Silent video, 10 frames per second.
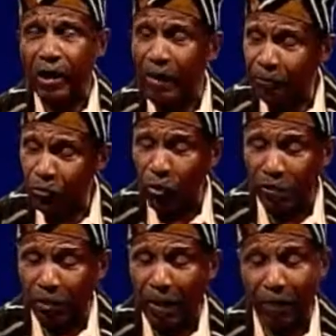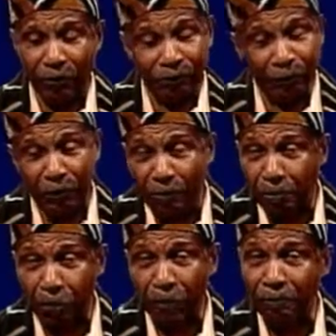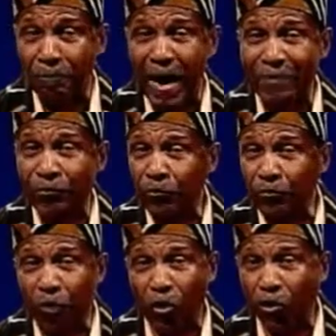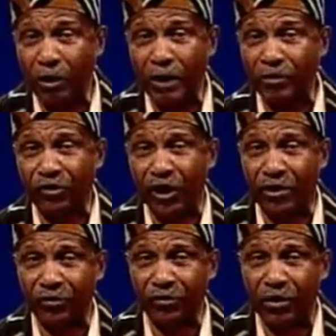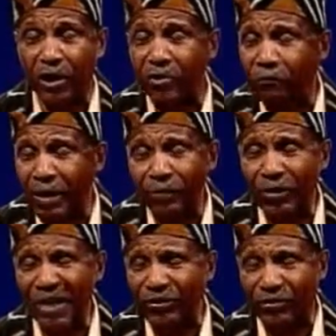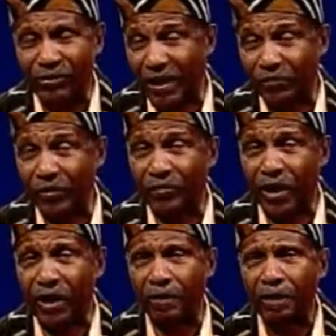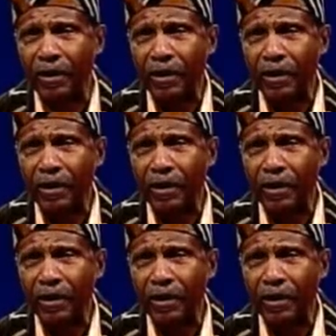I'm talking about it from the book of Matthew all the way to Genesis, Revelations, I should say.